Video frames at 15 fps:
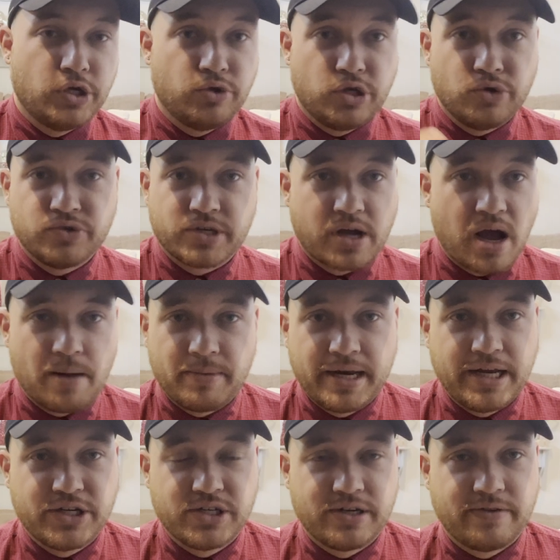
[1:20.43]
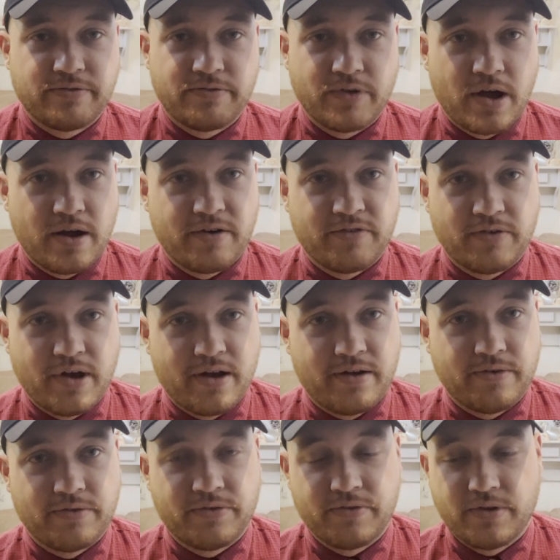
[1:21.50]
use a combination
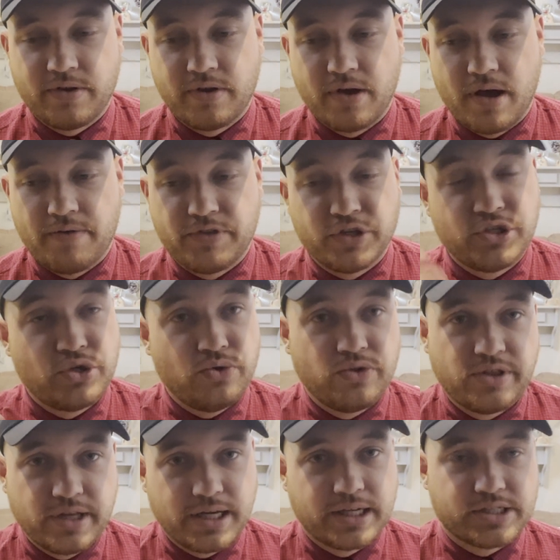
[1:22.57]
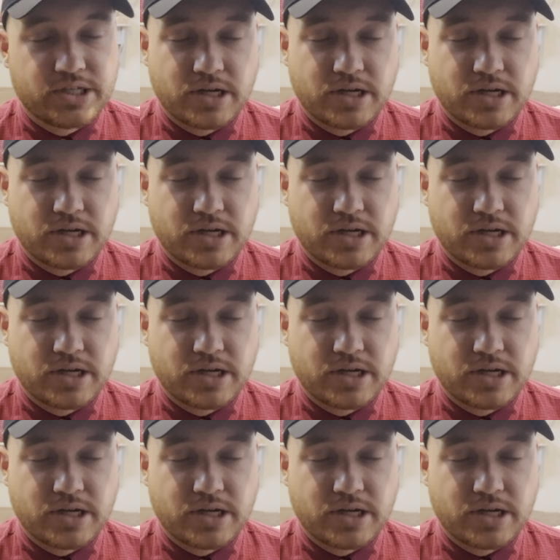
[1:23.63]
of the two things,